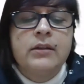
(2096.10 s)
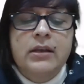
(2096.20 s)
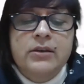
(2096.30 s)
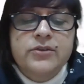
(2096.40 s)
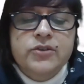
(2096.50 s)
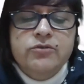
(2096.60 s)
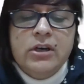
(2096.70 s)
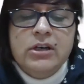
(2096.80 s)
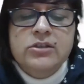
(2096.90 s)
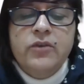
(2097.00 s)
The
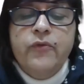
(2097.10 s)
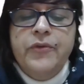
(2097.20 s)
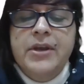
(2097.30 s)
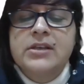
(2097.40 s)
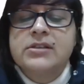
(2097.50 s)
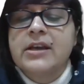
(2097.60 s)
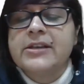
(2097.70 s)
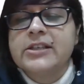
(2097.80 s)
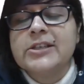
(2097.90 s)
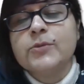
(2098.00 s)
constructive phase
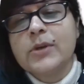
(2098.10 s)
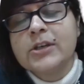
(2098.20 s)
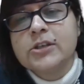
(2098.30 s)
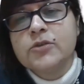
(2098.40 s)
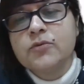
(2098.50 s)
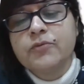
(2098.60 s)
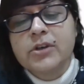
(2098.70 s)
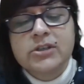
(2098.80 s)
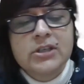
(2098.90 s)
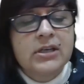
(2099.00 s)
1920 to
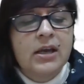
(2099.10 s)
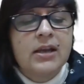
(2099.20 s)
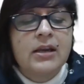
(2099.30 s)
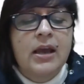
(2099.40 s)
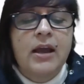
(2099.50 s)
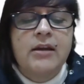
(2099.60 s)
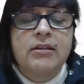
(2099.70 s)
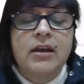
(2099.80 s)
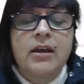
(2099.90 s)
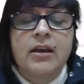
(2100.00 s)
49,
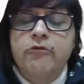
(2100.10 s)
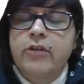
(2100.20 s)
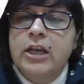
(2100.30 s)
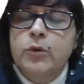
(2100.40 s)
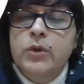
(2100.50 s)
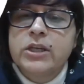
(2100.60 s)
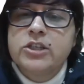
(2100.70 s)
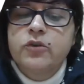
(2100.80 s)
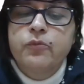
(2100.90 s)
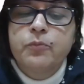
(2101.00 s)
and the
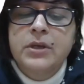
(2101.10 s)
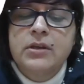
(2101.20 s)
evaluative